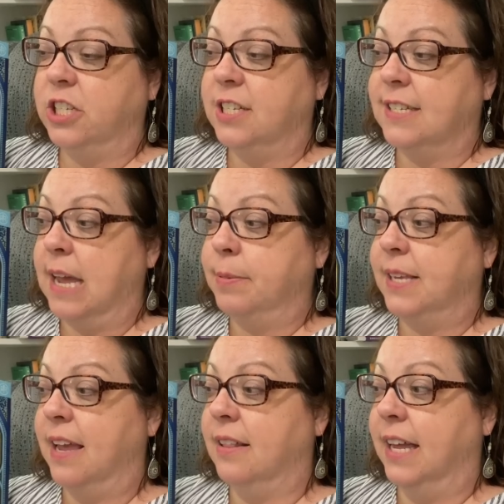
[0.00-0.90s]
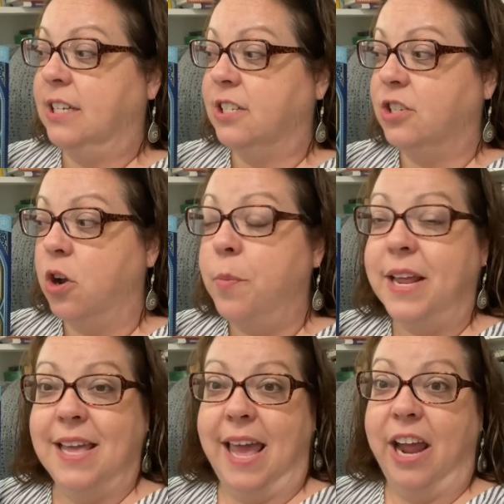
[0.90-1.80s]
just kept saying like, does
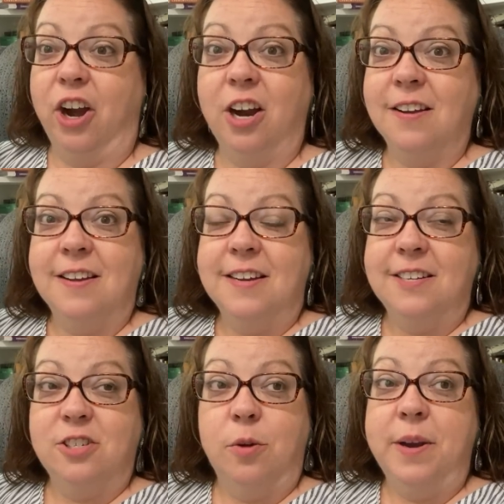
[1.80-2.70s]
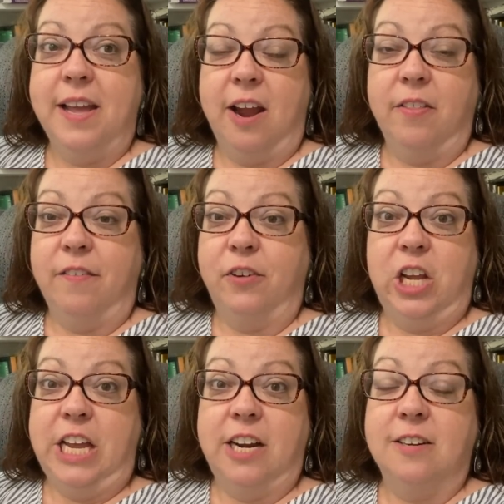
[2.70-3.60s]
nobody care? Does nobody care that for
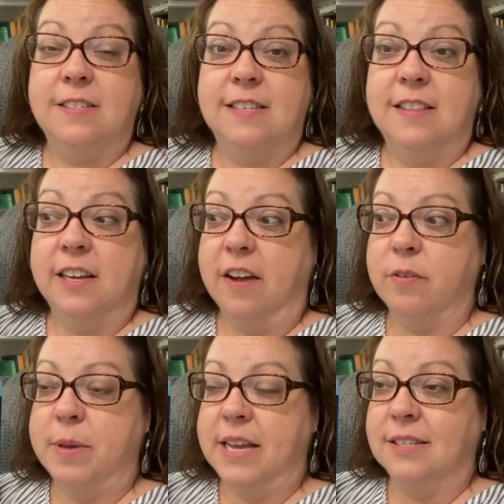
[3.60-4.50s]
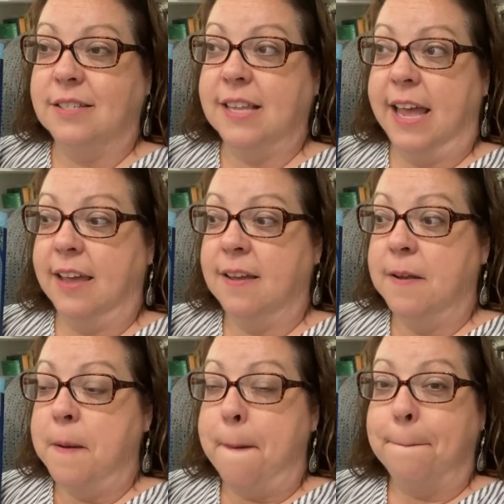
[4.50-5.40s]
years the government is like
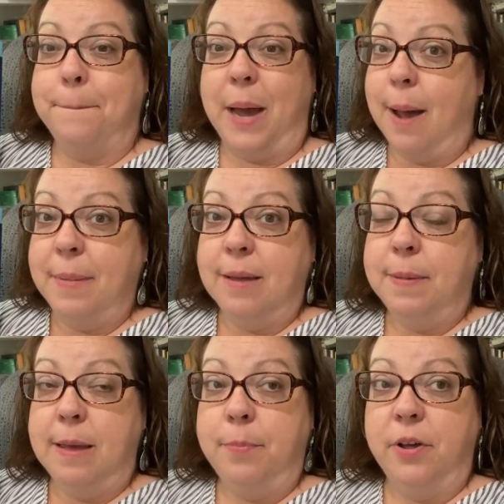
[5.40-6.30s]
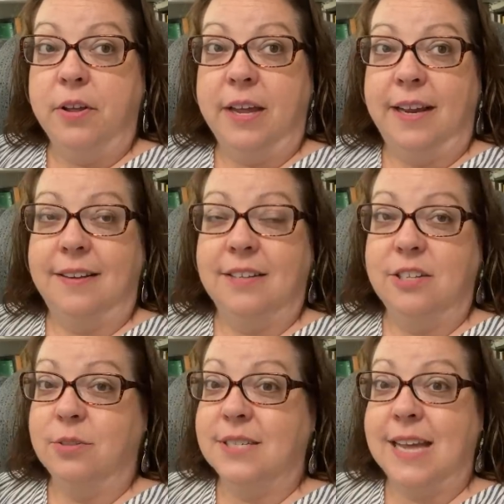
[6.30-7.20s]
bombing people and
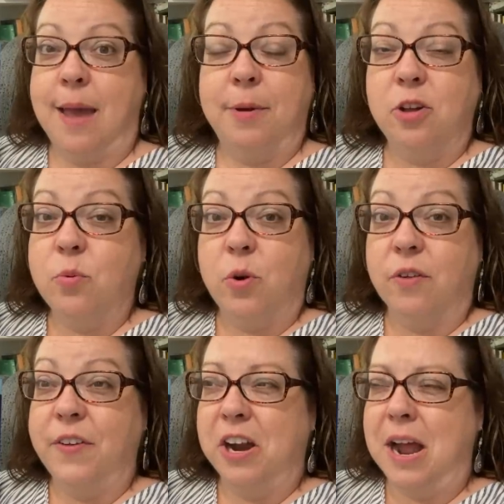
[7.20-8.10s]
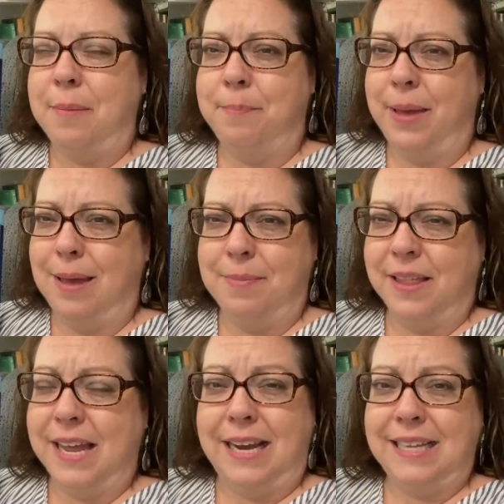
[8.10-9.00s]
used chemical warfare on
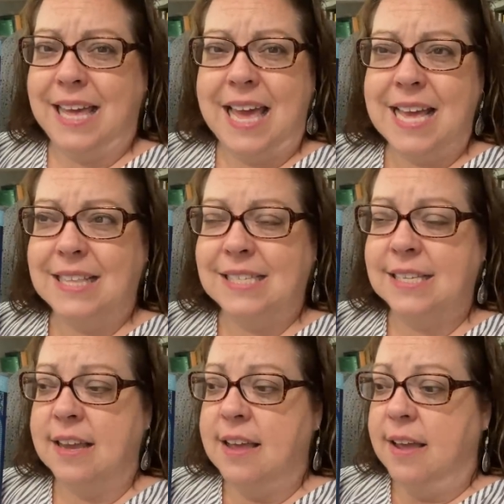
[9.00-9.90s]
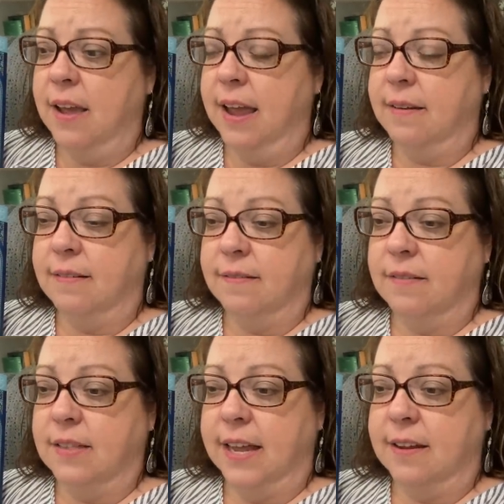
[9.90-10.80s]
on kids, and
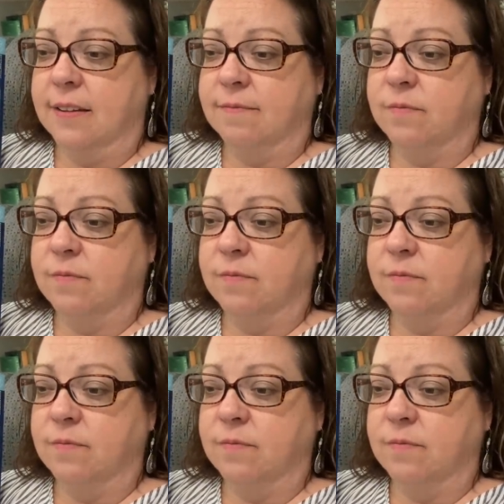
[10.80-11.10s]
like